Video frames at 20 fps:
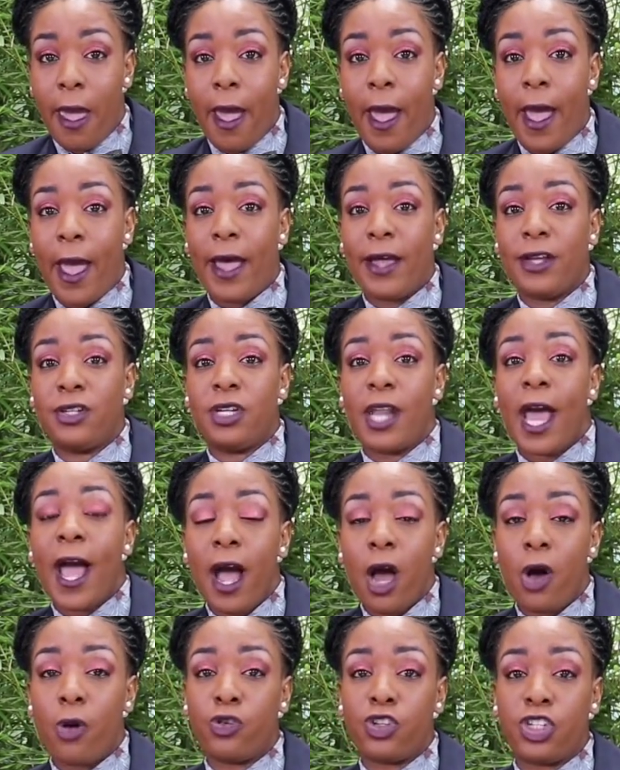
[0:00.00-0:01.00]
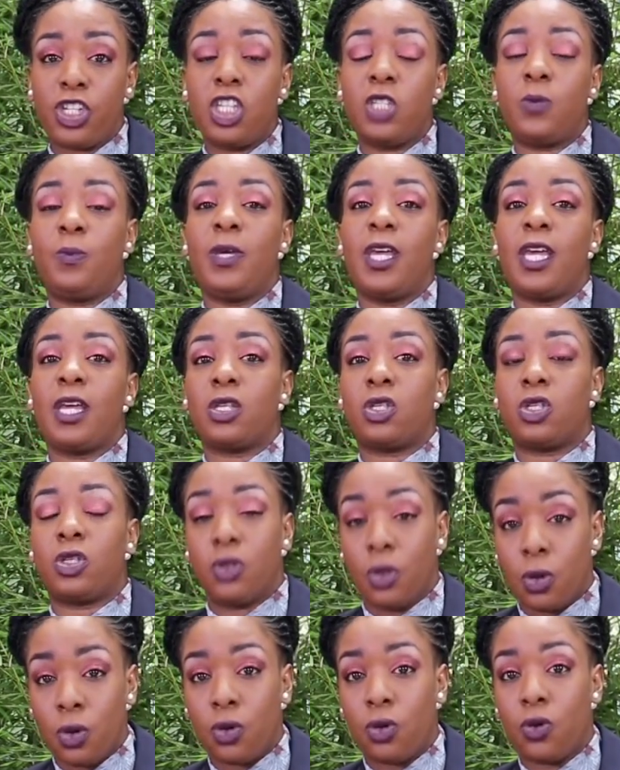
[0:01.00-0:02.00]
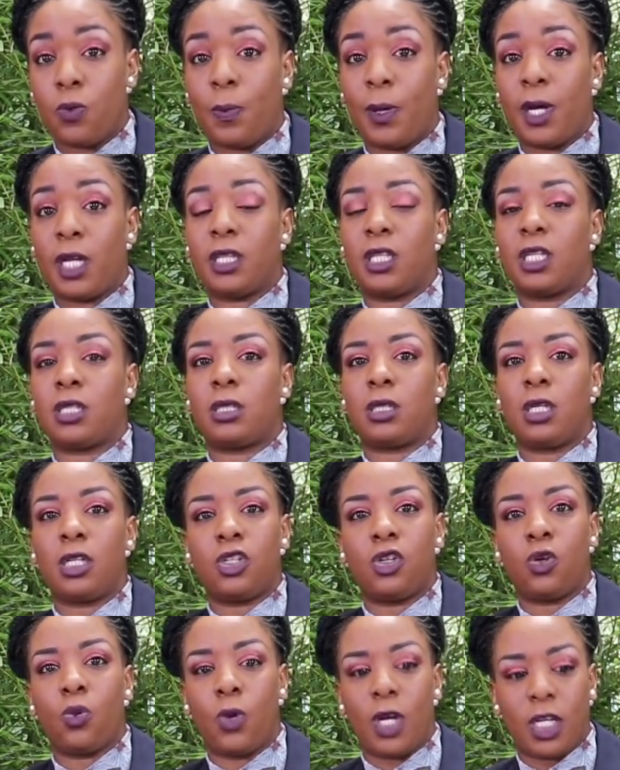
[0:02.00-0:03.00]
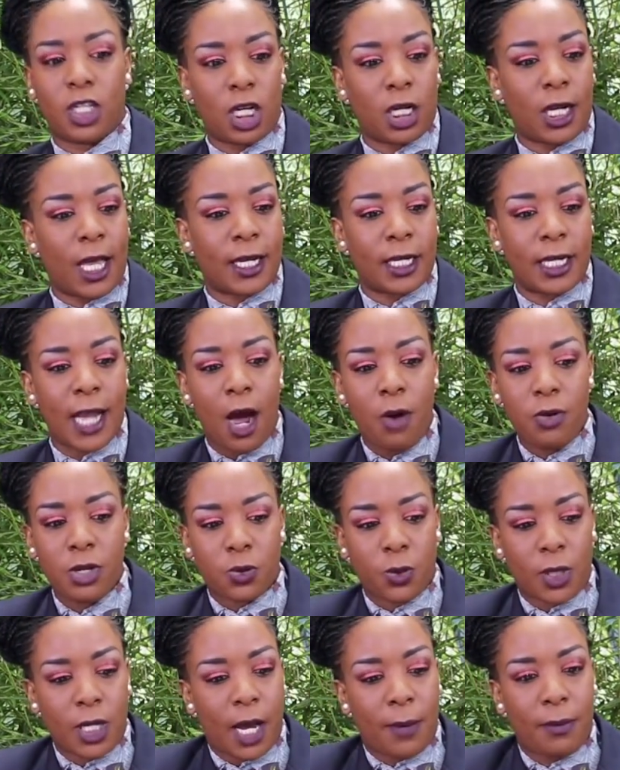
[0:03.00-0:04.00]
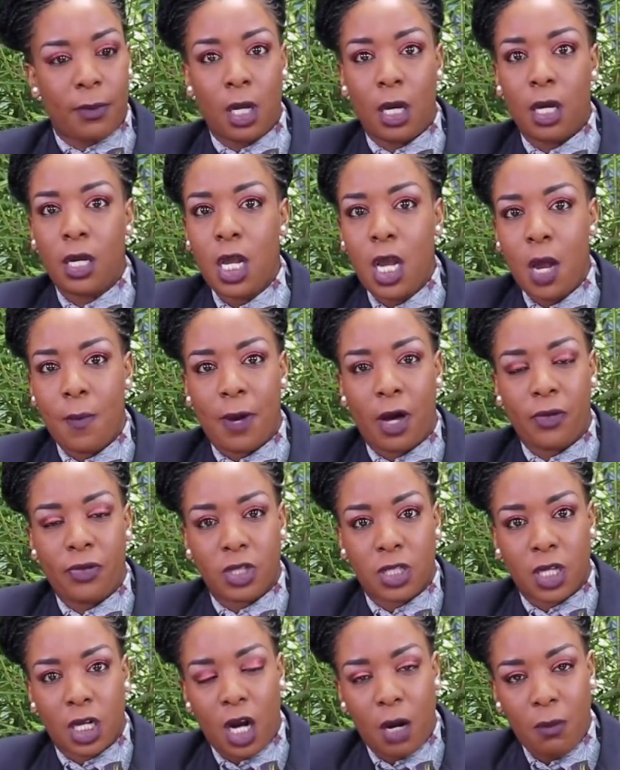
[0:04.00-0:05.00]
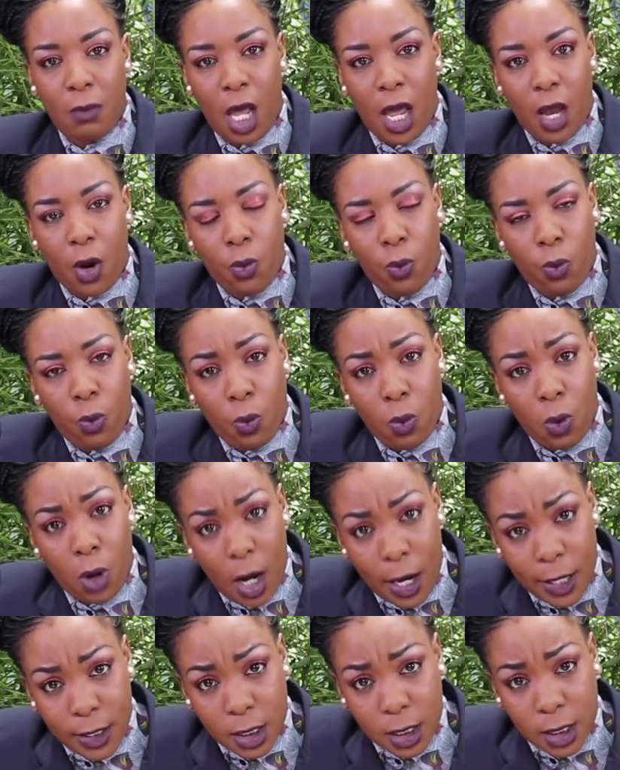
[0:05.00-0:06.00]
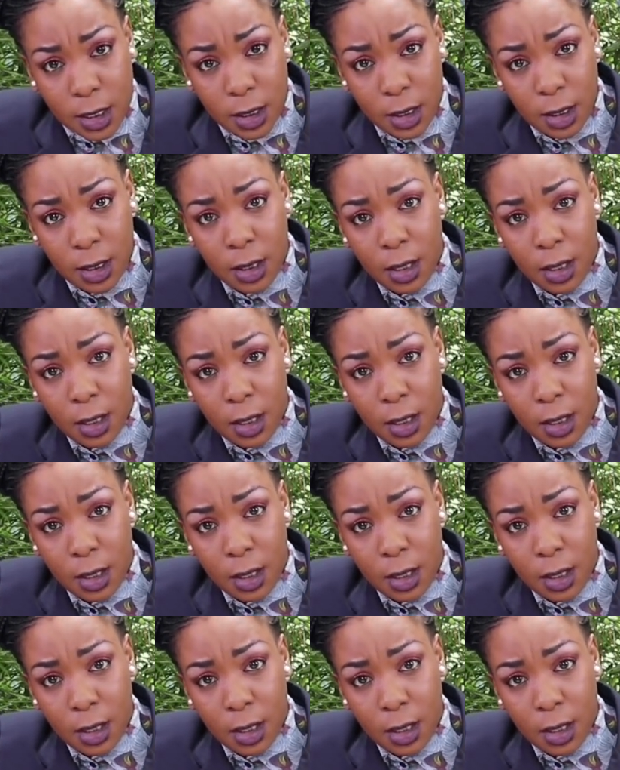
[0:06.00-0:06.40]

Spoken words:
And now she's being sued. But the situation now is when I'm learning about this and I'm like, what?